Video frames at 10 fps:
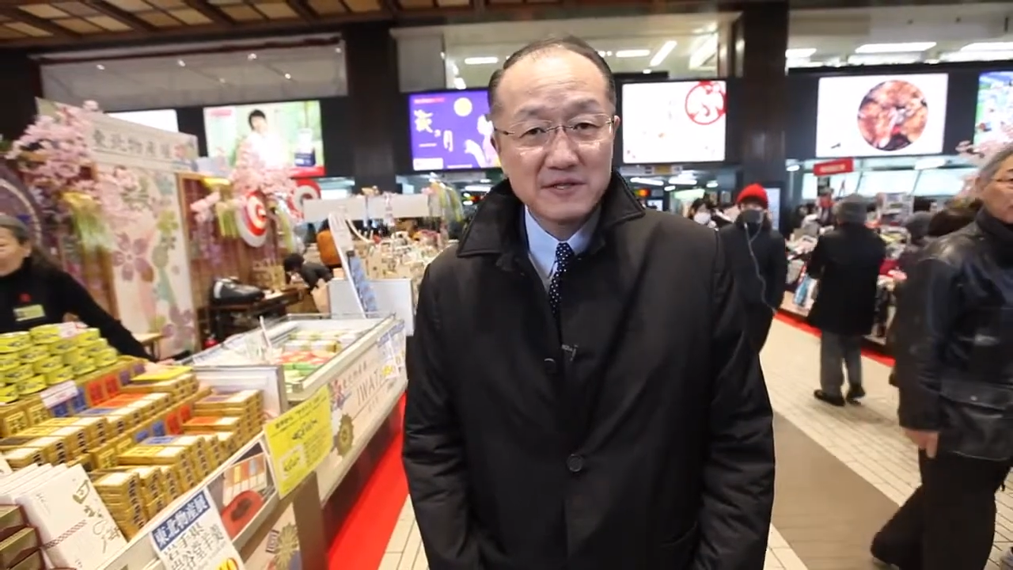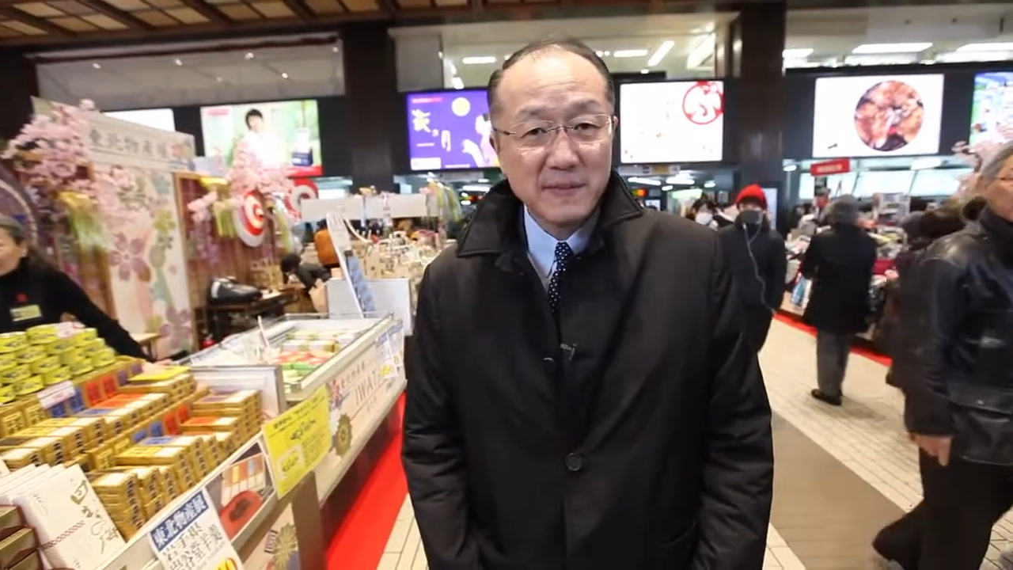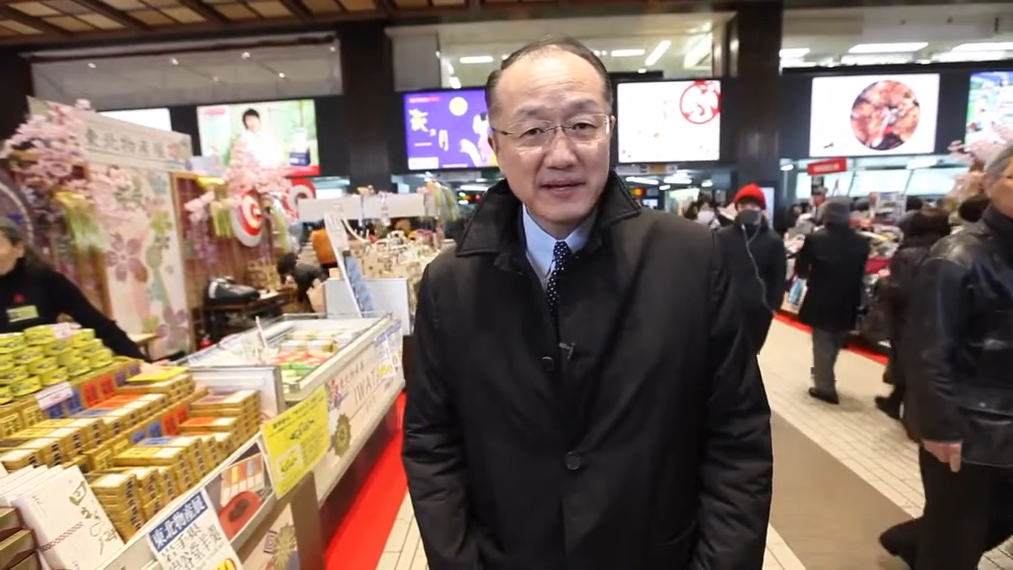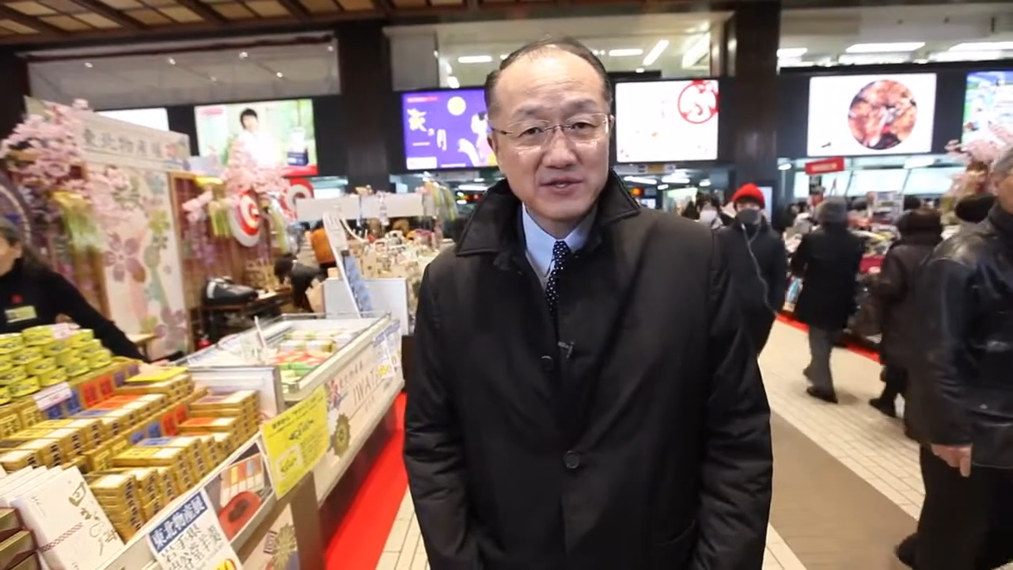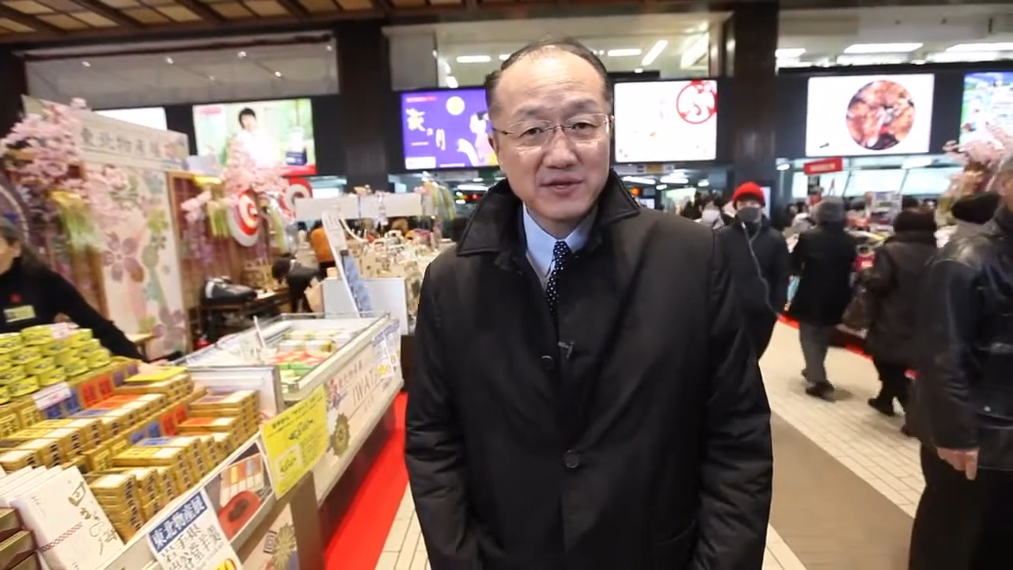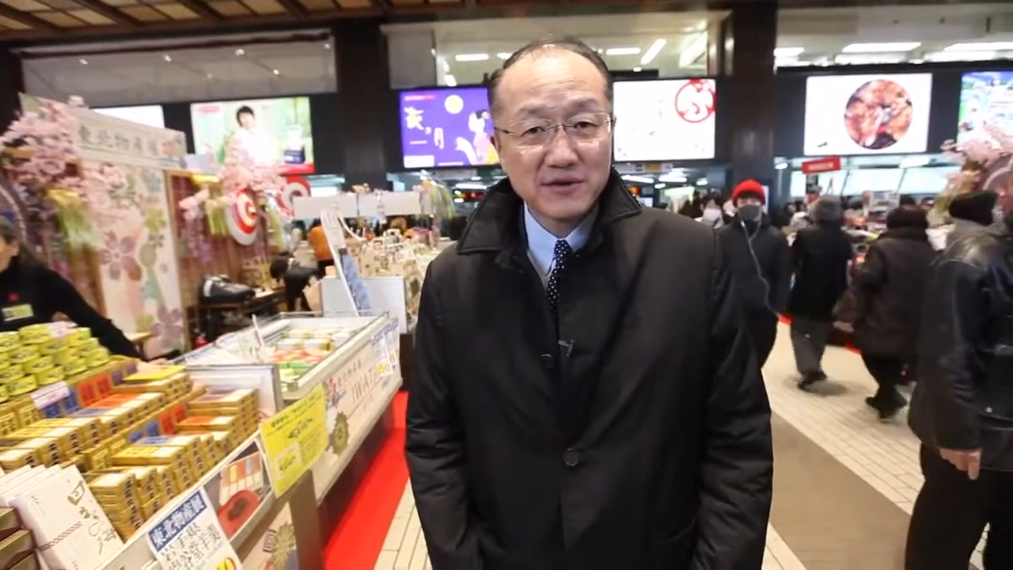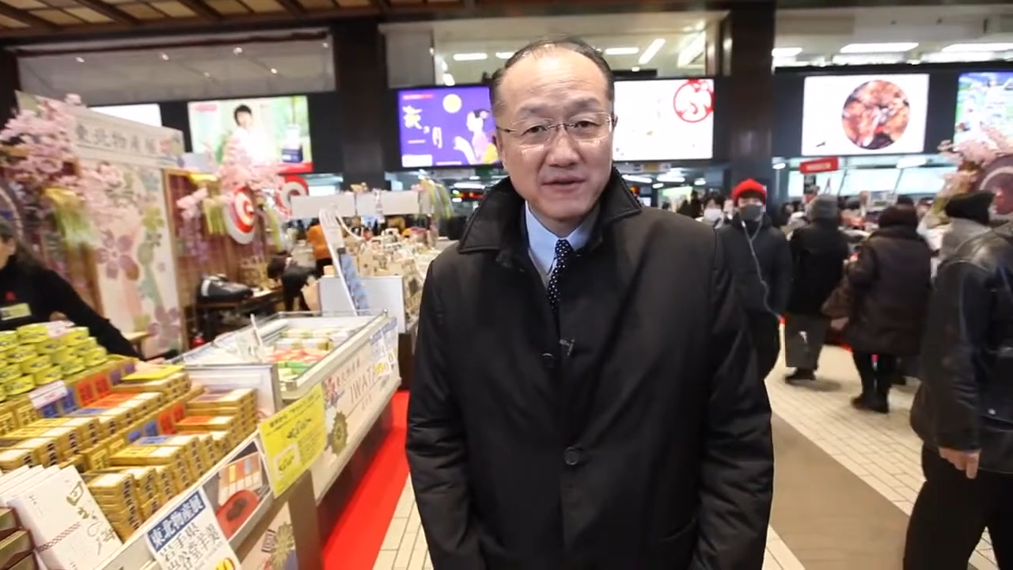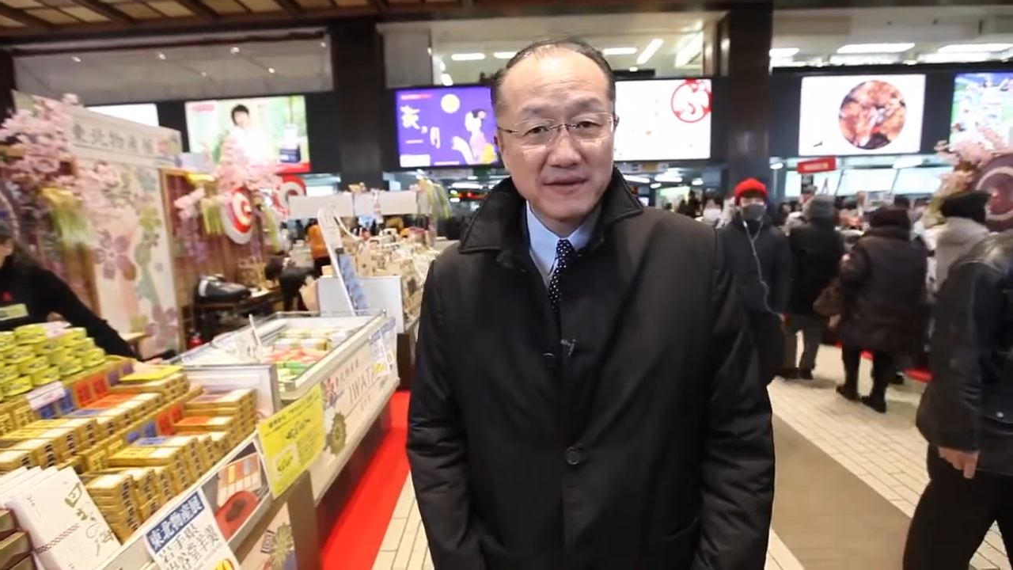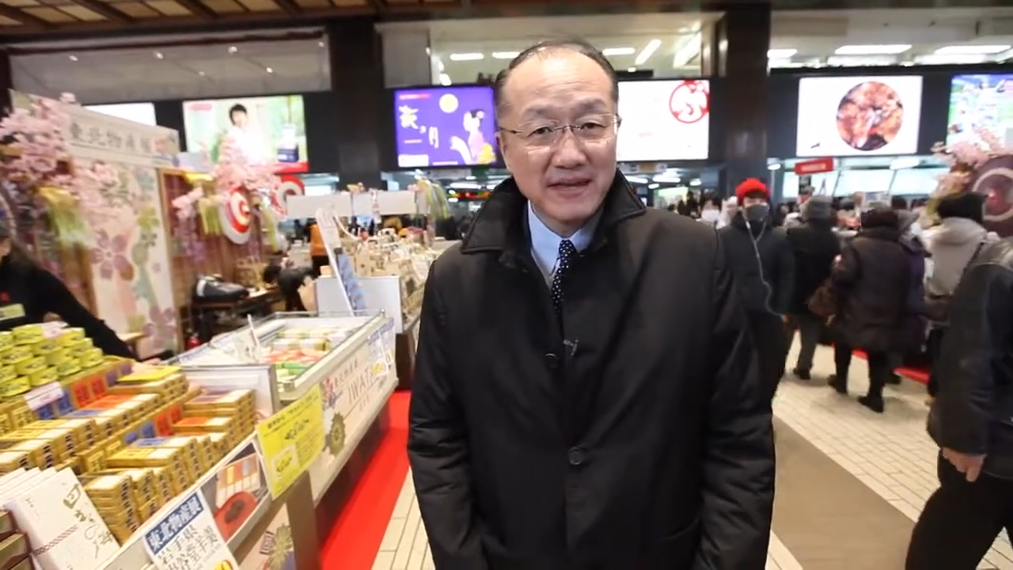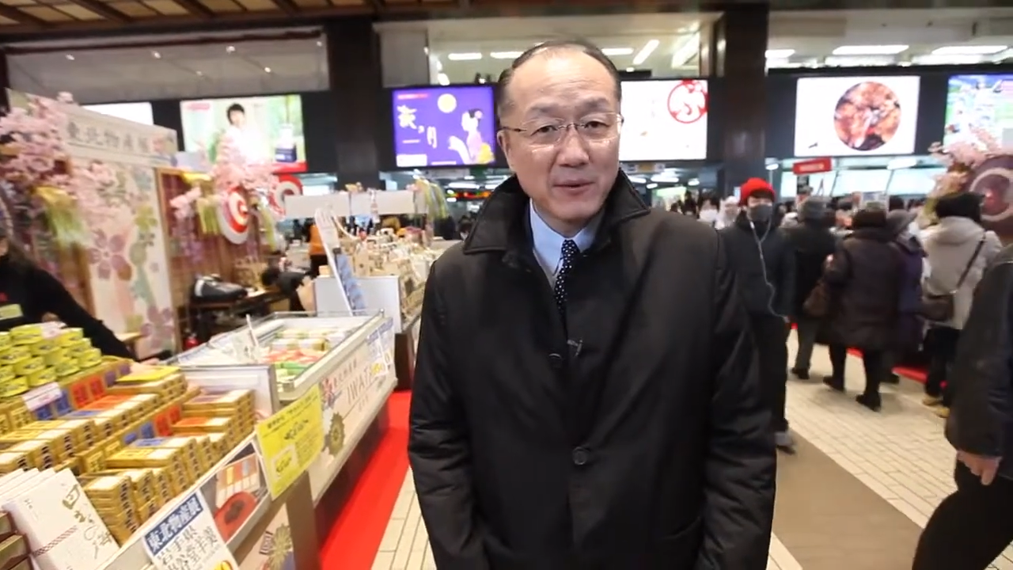to make sure
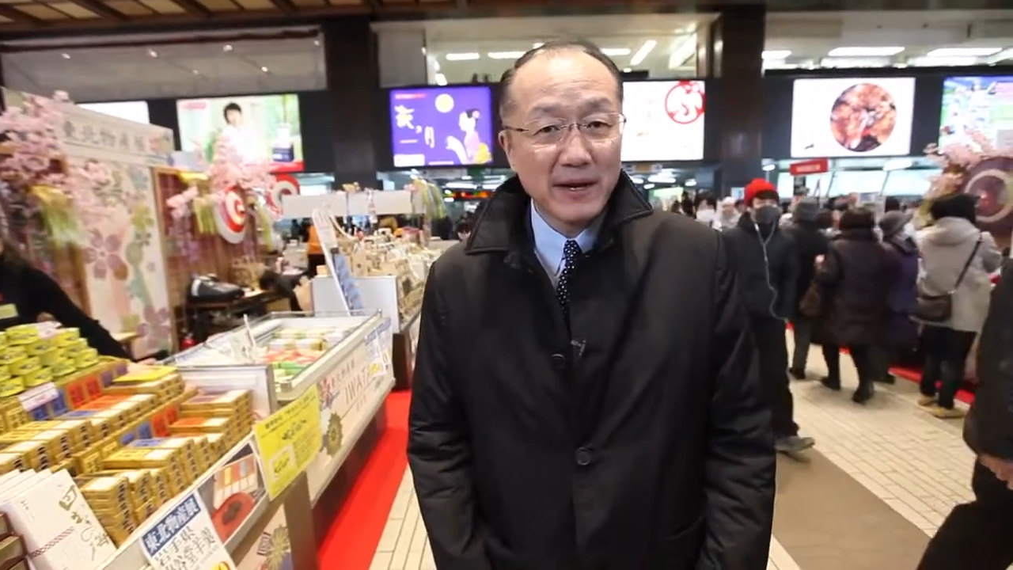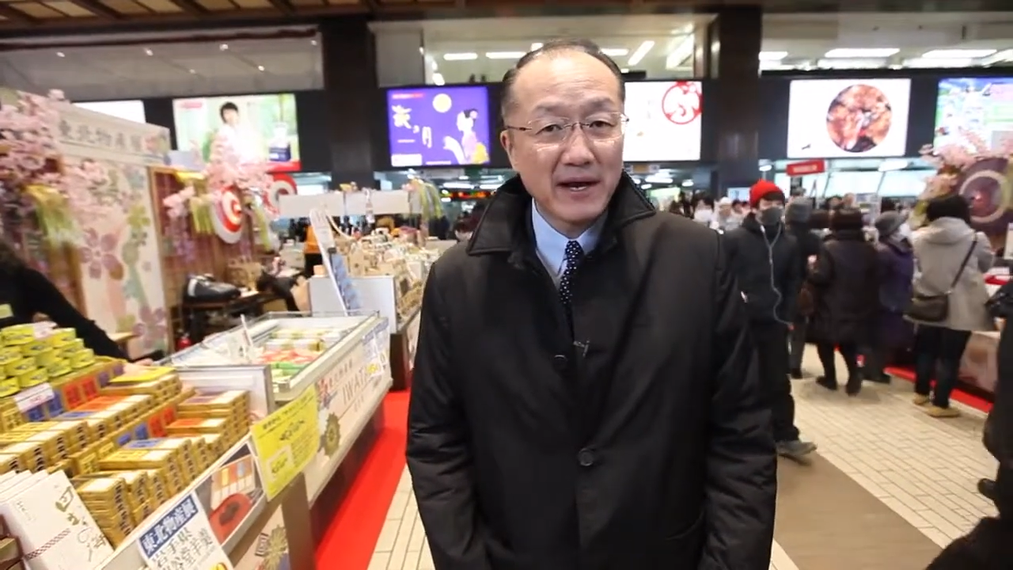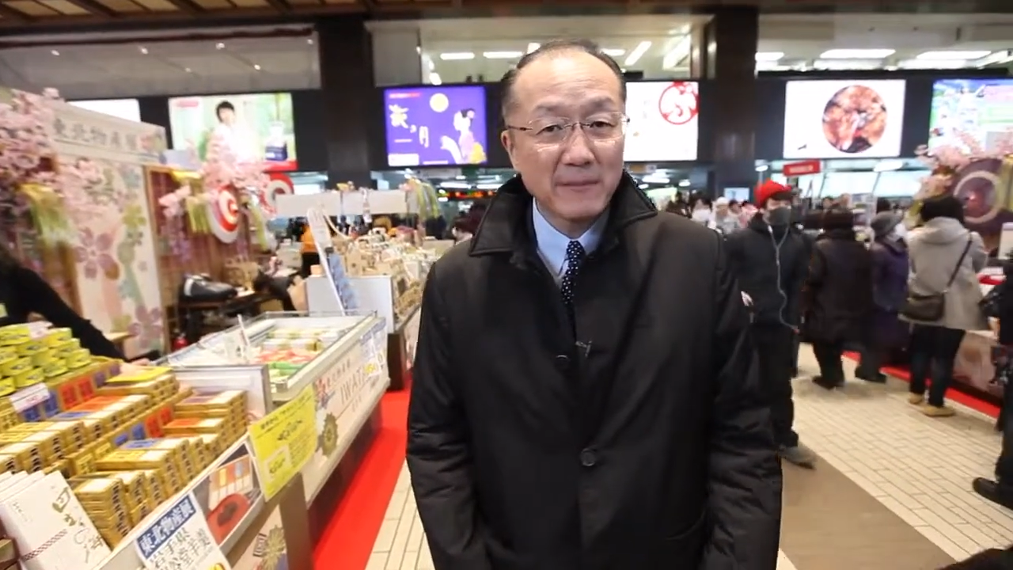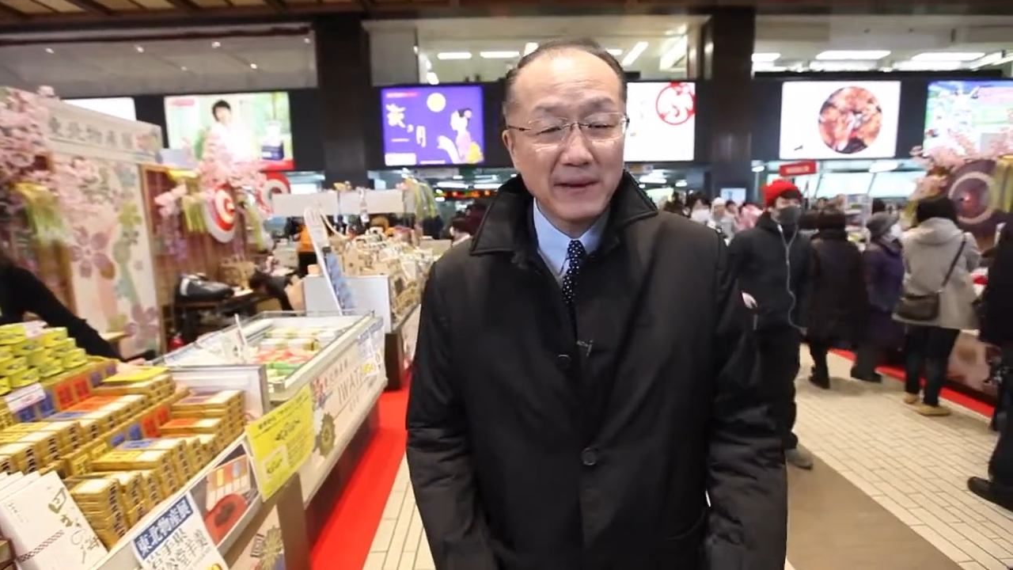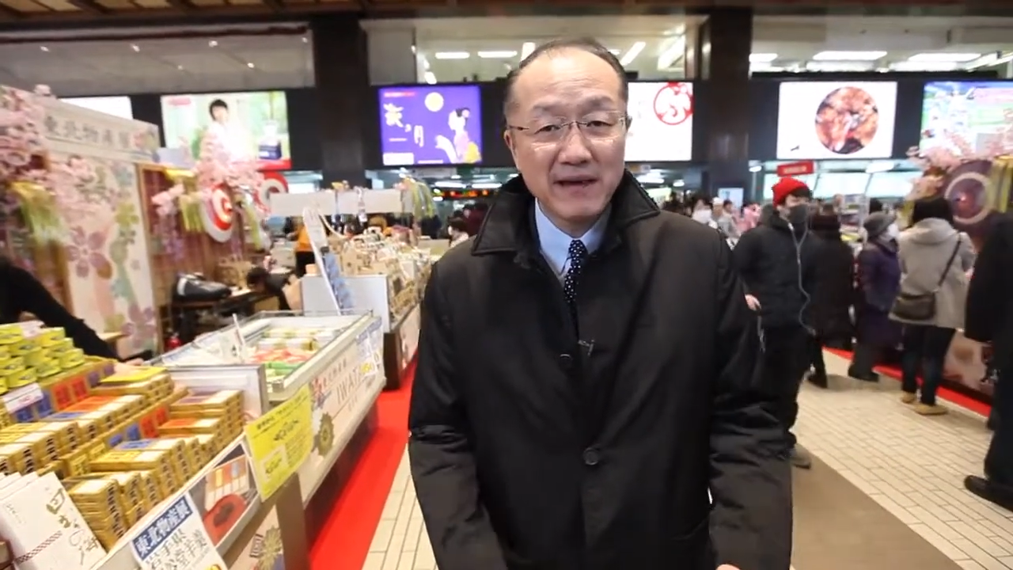that they would help